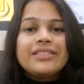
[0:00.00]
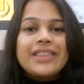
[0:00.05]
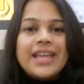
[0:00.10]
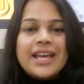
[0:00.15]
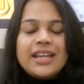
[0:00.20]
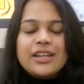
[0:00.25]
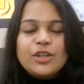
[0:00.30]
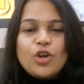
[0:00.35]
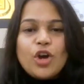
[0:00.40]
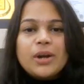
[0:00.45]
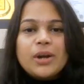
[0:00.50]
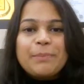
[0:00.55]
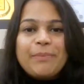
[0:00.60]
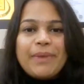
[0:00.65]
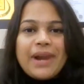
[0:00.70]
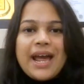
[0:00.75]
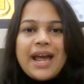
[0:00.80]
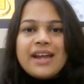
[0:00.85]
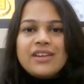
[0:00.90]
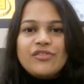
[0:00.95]
then your
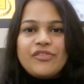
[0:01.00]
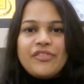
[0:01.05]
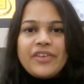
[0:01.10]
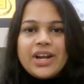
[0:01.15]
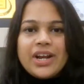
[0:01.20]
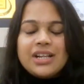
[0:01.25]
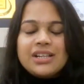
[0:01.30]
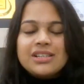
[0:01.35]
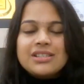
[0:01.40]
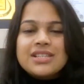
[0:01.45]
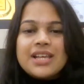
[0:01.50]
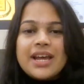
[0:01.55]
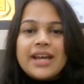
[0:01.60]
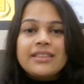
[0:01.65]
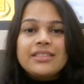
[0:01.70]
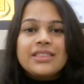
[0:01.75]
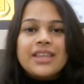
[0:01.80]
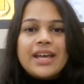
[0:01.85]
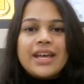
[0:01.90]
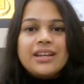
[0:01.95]
plan fails
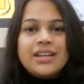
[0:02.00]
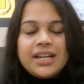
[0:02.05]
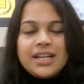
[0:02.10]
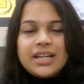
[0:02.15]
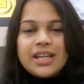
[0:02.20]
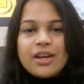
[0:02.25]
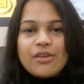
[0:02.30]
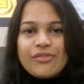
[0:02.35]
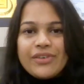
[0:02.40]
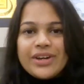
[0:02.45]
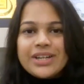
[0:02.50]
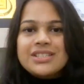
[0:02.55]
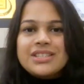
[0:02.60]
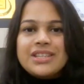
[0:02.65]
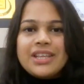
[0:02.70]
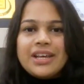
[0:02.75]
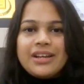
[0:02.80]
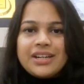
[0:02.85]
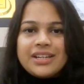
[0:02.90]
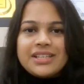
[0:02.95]
and then it
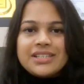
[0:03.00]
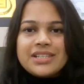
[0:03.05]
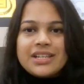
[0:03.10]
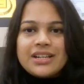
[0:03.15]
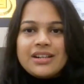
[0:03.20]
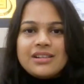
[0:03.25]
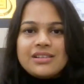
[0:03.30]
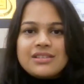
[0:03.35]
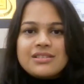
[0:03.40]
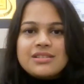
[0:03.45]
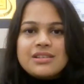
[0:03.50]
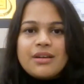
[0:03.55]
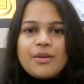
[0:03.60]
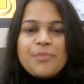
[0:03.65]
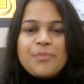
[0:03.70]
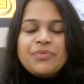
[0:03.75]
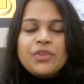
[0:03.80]
affects the results.